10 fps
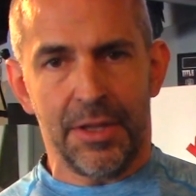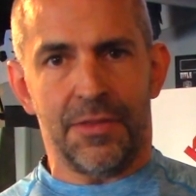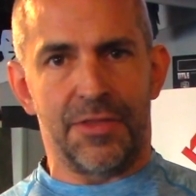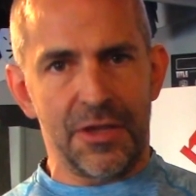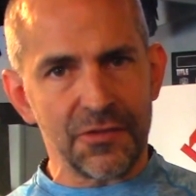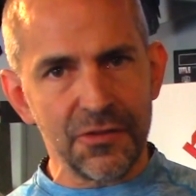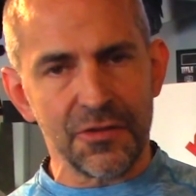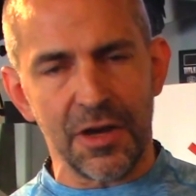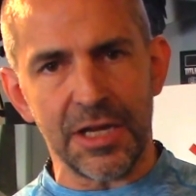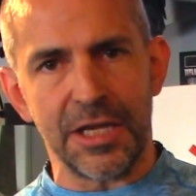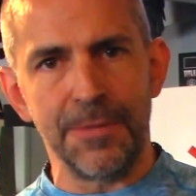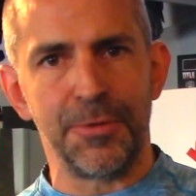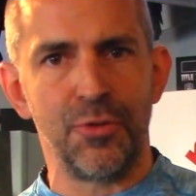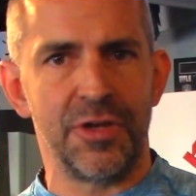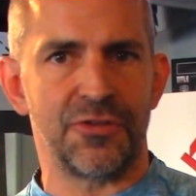This is going to keep
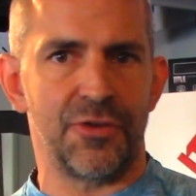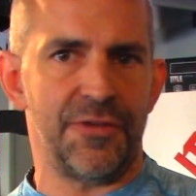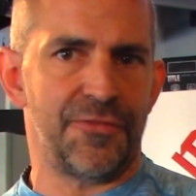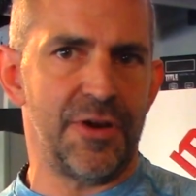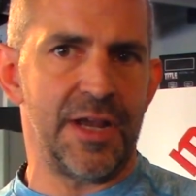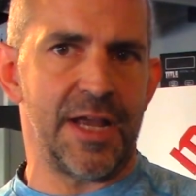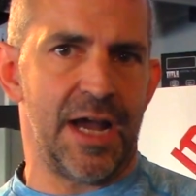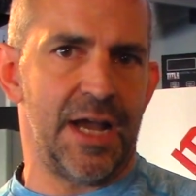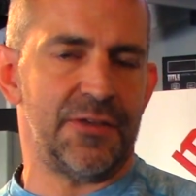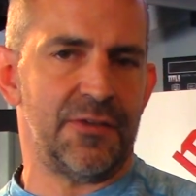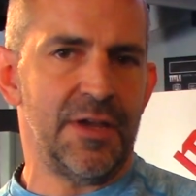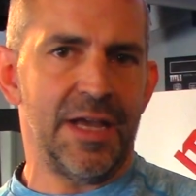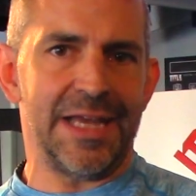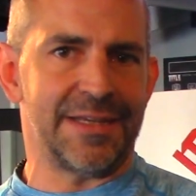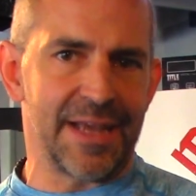you injury free, guys.
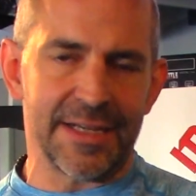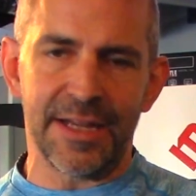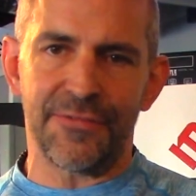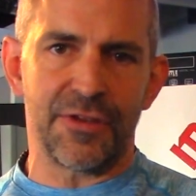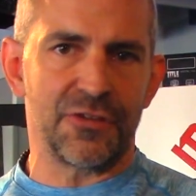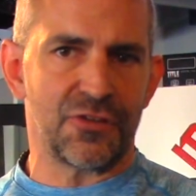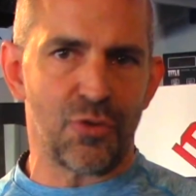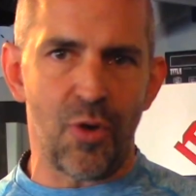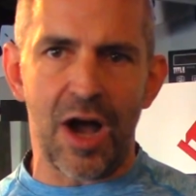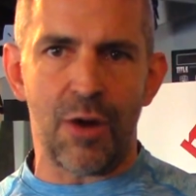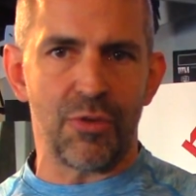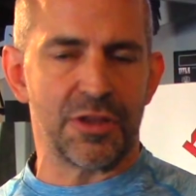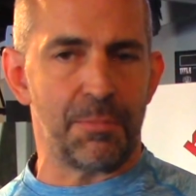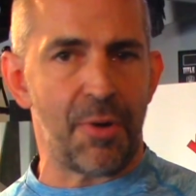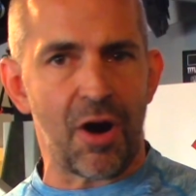A deadlift and squat with
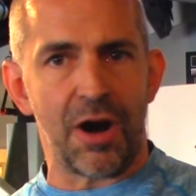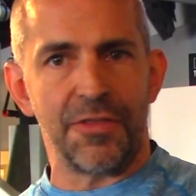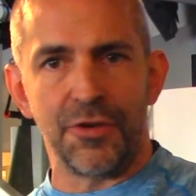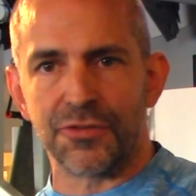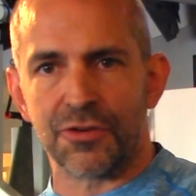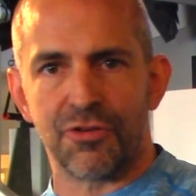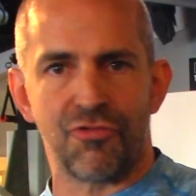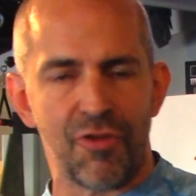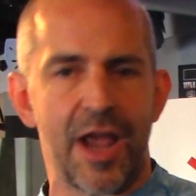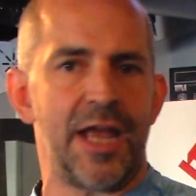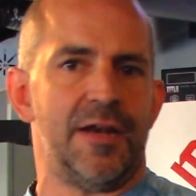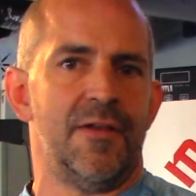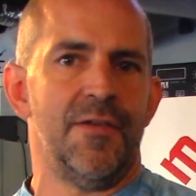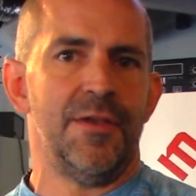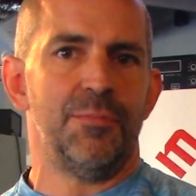the bar, those are great.
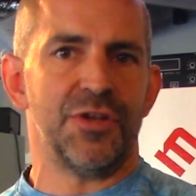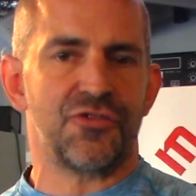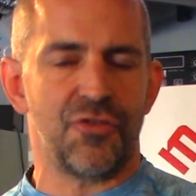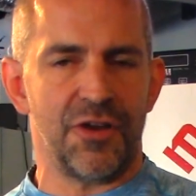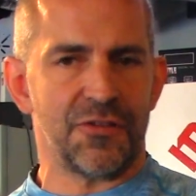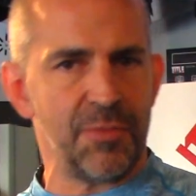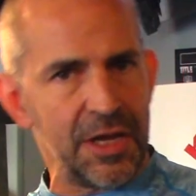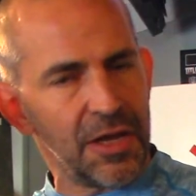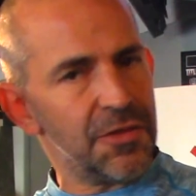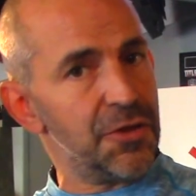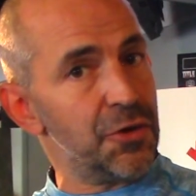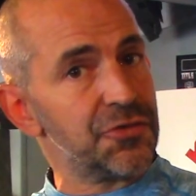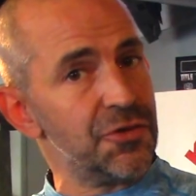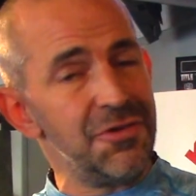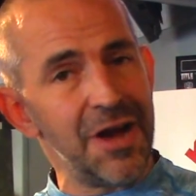But trust me,
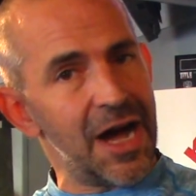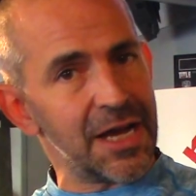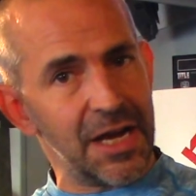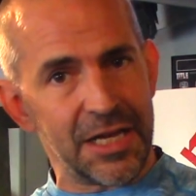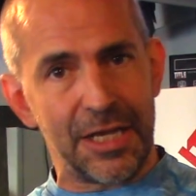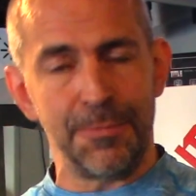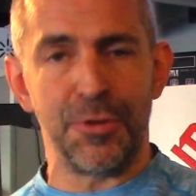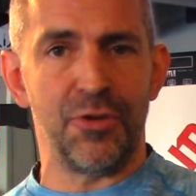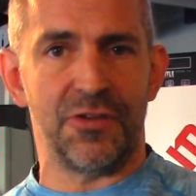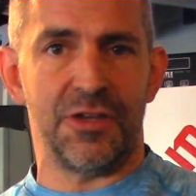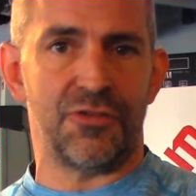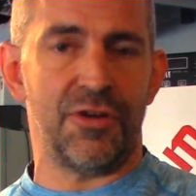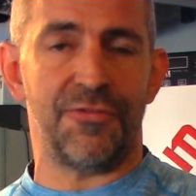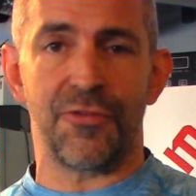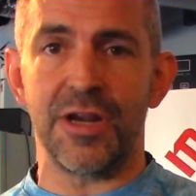those are not going to keep you as
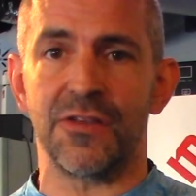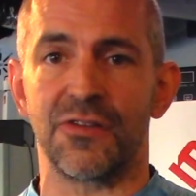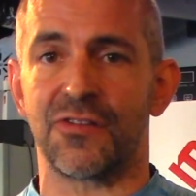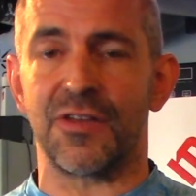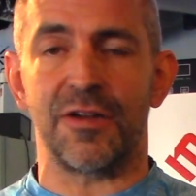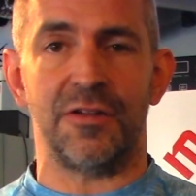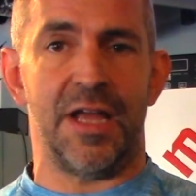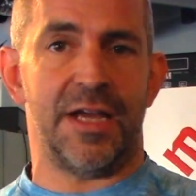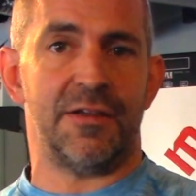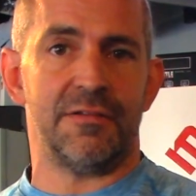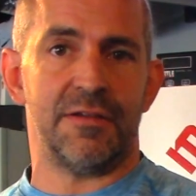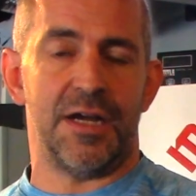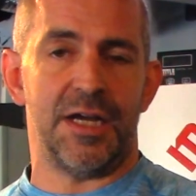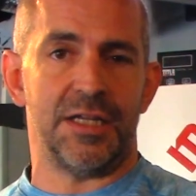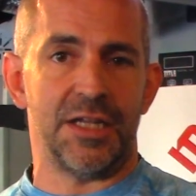injury free as a single leg
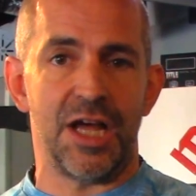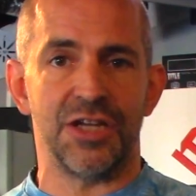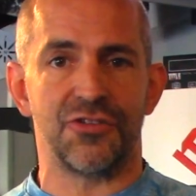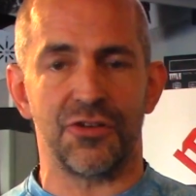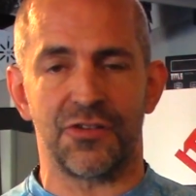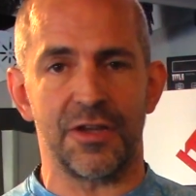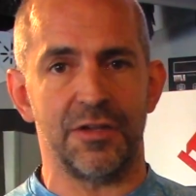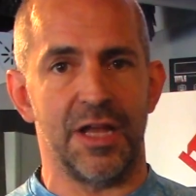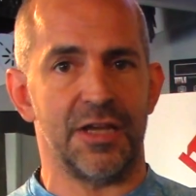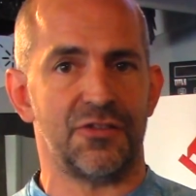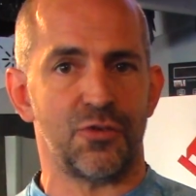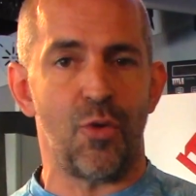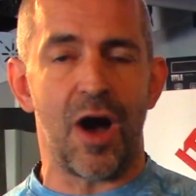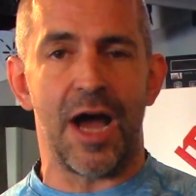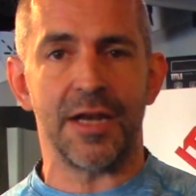lunge or a single leg
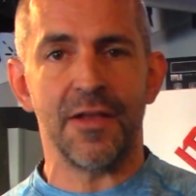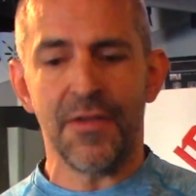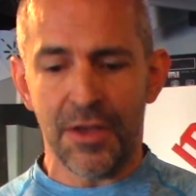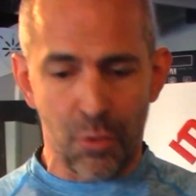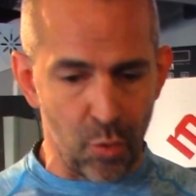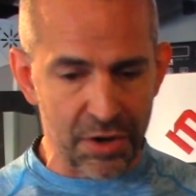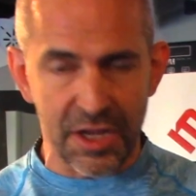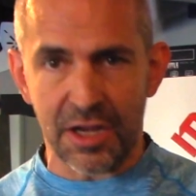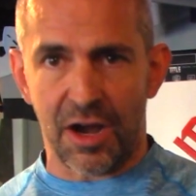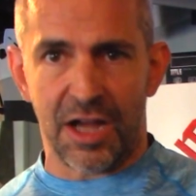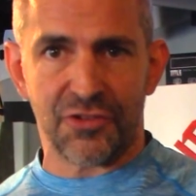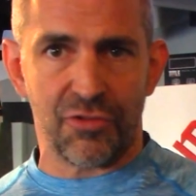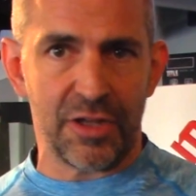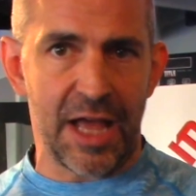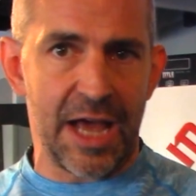squat working
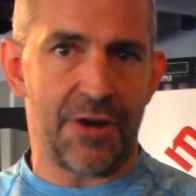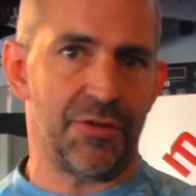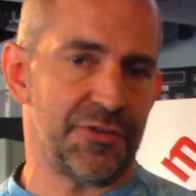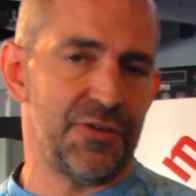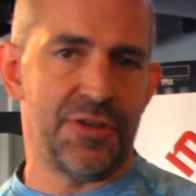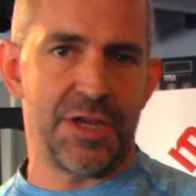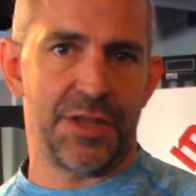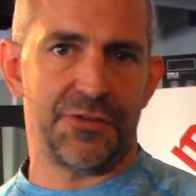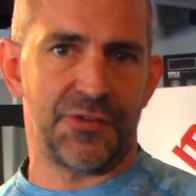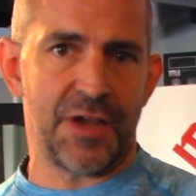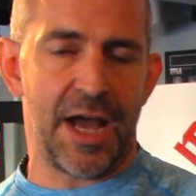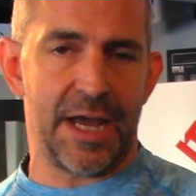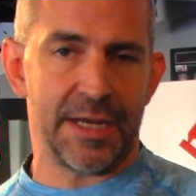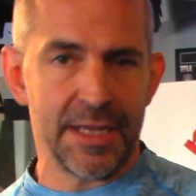contralateral to the other side.